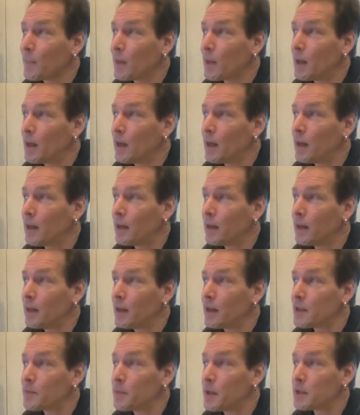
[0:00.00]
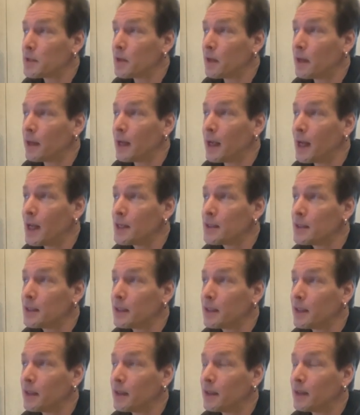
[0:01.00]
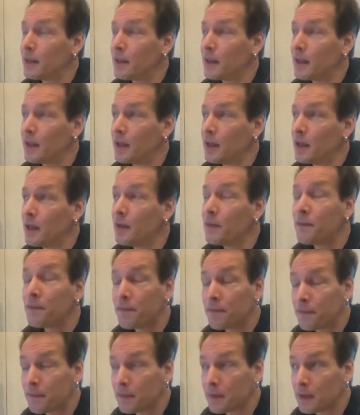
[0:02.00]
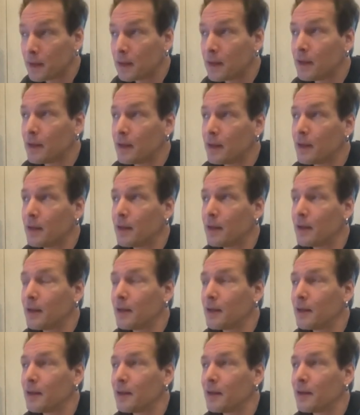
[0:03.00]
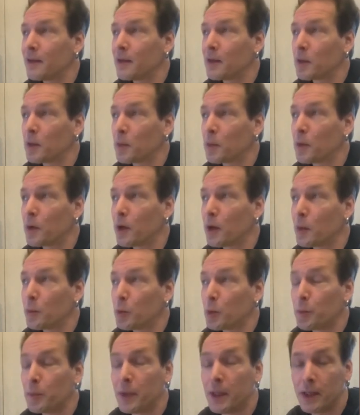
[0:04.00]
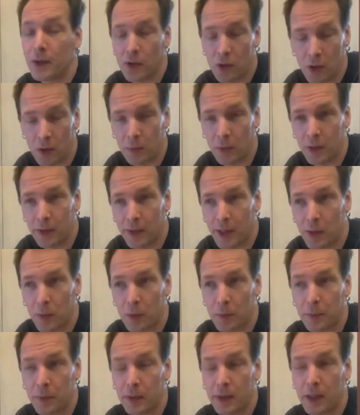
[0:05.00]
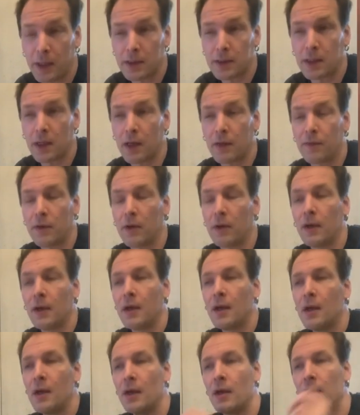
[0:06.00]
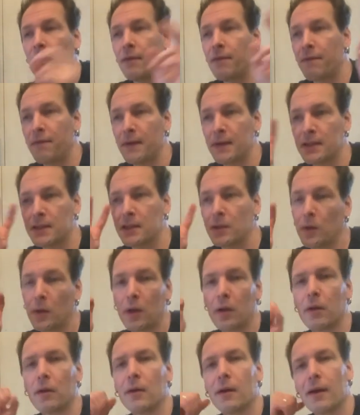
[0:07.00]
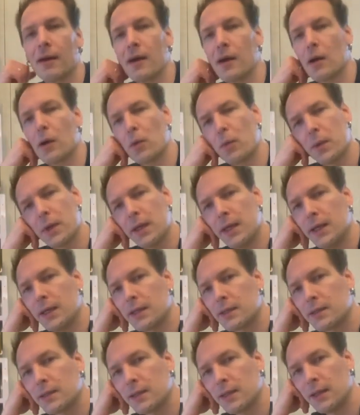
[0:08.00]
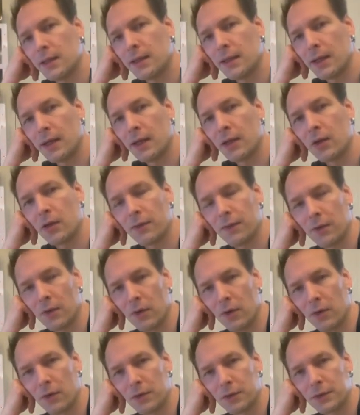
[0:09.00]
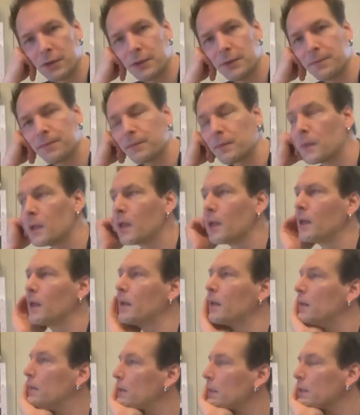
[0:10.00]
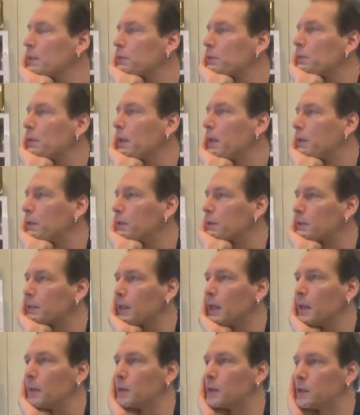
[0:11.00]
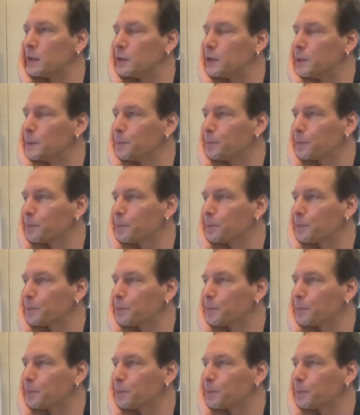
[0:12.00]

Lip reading: and especially in Helsinki. If the world would be normal, there would be this kind of a festival weeks in the end of August. That's a really good time to